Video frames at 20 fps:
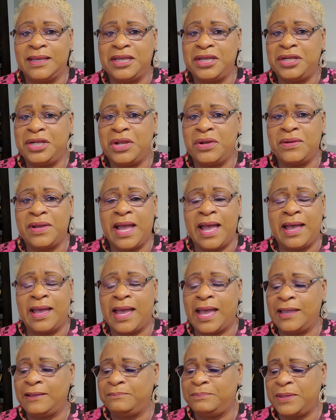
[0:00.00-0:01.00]
You know,
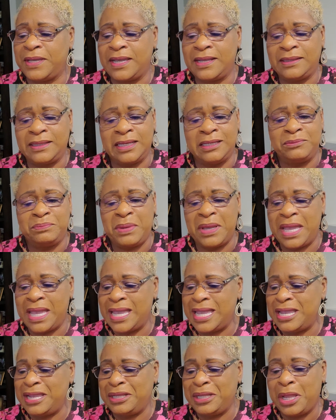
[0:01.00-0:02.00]
I've been in
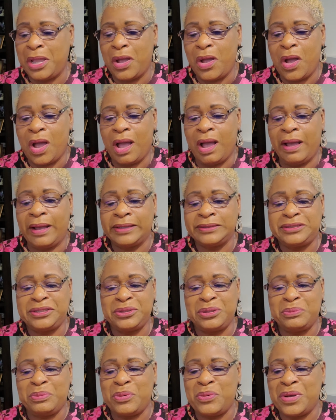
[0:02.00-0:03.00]
pain to
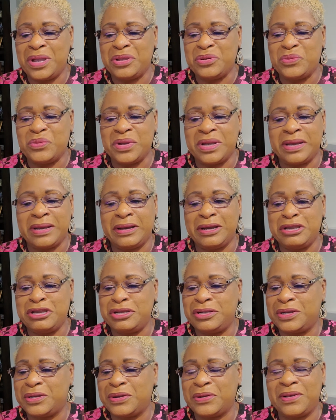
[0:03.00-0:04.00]
the point where,
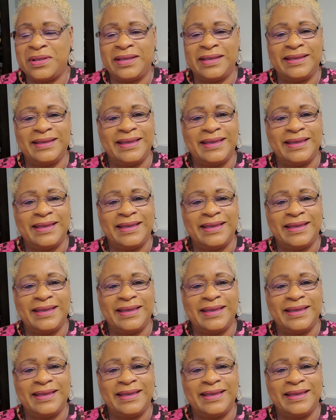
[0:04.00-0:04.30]
you know,